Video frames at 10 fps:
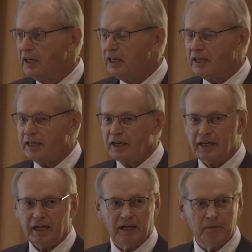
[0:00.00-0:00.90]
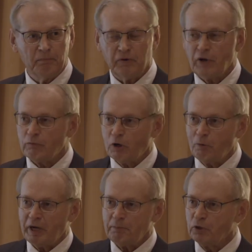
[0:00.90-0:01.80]
I
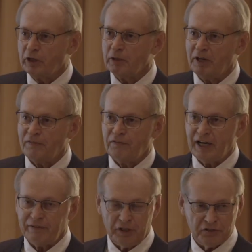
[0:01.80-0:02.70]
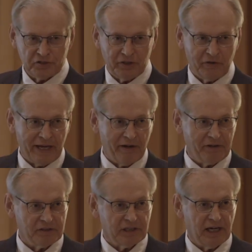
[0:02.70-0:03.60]
wrote my book about 5 years ago,
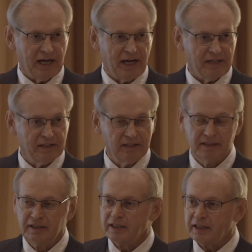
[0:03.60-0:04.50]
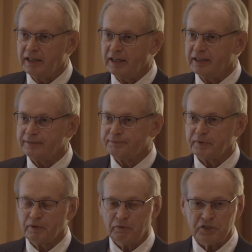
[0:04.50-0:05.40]
Counting to God,
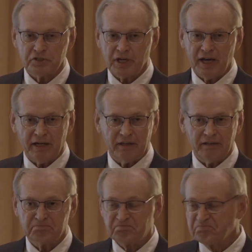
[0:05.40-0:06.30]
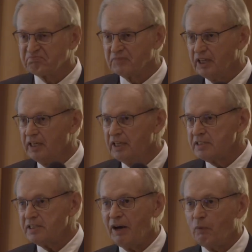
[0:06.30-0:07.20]
which has gotten,
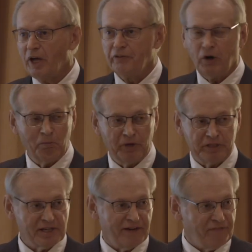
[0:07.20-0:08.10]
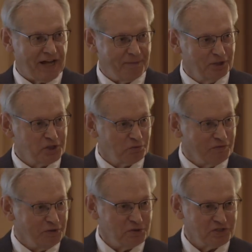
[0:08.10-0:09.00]
it's not well known, but it's got fabulous
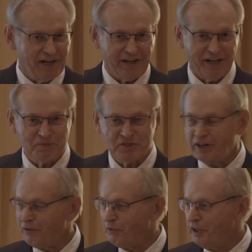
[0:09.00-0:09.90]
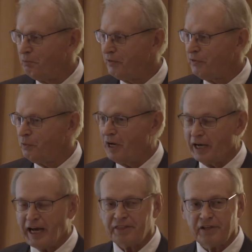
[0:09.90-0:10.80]
reviews on Amazon. Read them if you
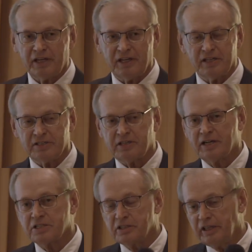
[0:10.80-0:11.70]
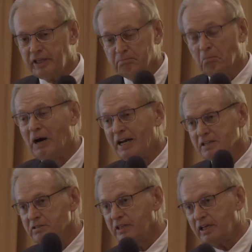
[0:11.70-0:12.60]
want. I think it is actually,
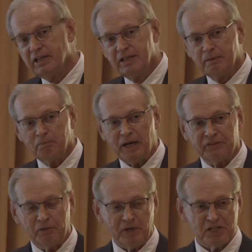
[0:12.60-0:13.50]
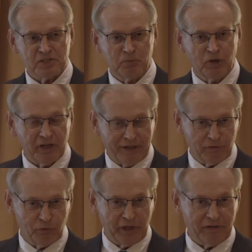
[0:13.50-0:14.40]
modestly, about the best book
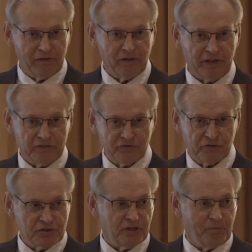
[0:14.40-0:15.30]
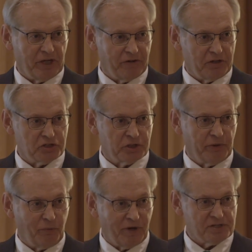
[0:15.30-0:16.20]
ever written for some areas
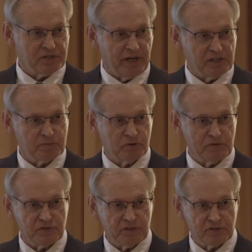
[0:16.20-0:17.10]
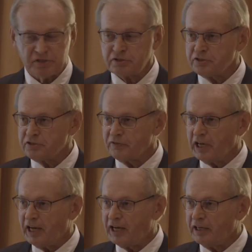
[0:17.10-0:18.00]
showing why science proves the existence of
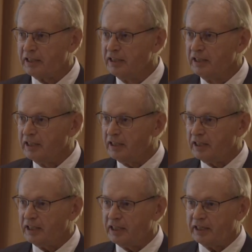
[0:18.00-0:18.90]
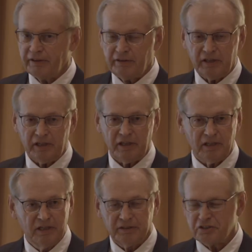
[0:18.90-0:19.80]
God.
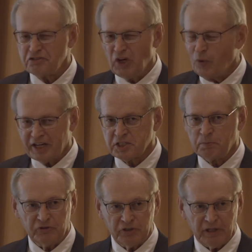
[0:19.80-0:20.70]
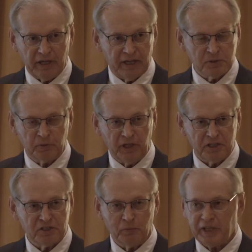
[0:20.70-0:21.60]
There's no
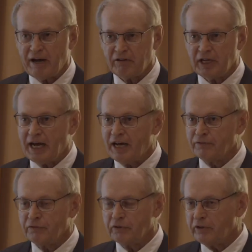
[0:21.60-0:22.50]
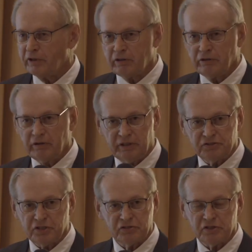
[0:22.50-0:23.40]
explanation without God for the
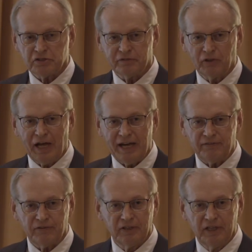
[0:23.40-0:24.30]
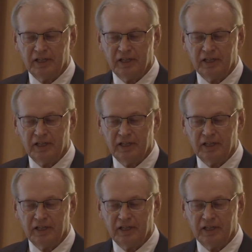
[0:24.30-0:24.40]
existence of life.